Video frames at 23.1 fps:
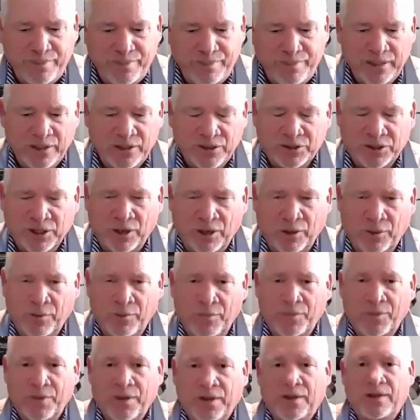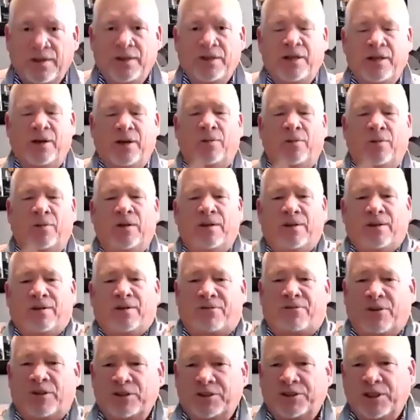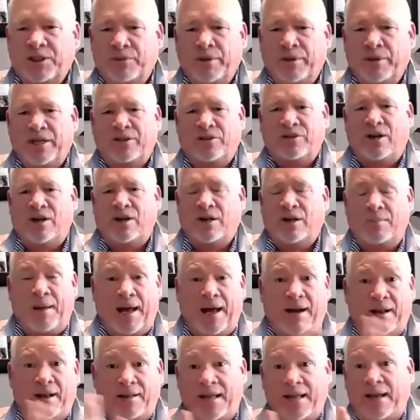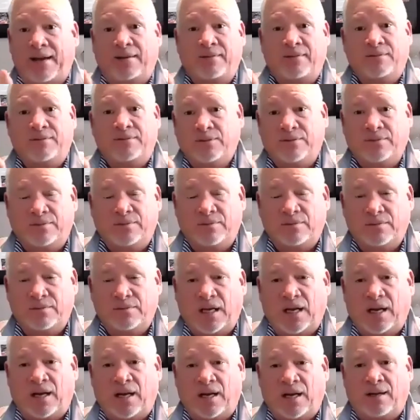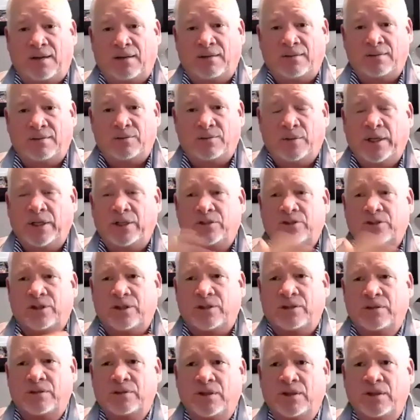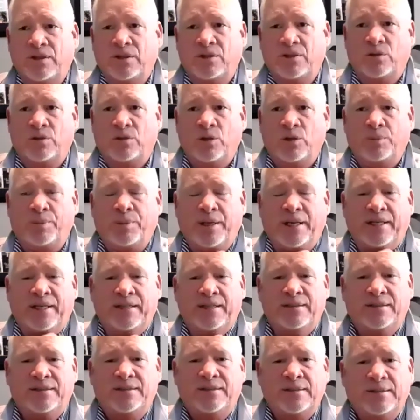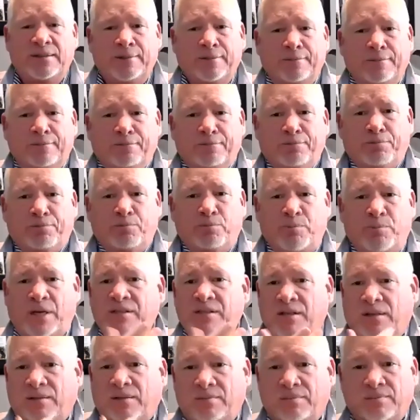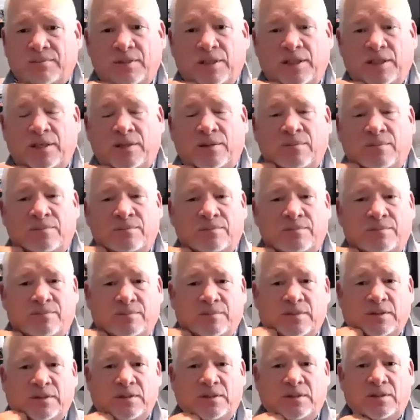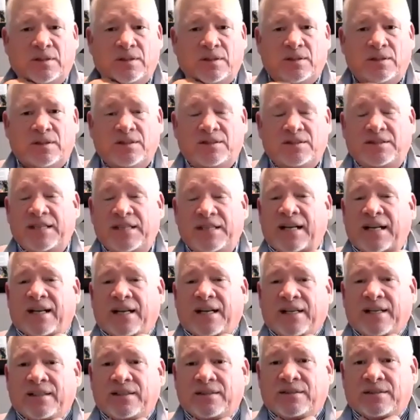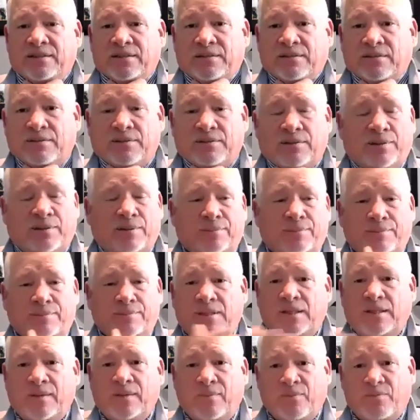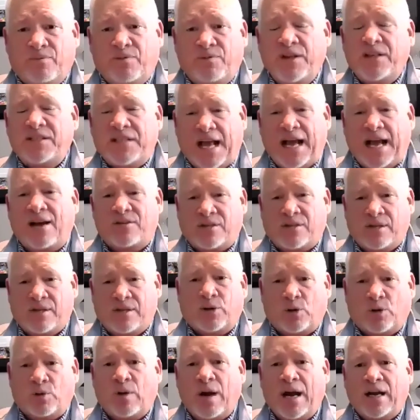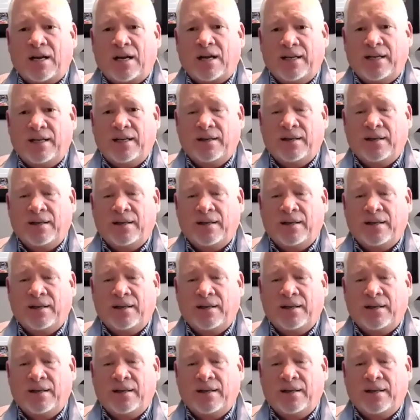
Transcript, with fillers: So you know, the first thing we can talk about on that uh, realtor group is pricing, you know. second is, well, fix the house up correctly.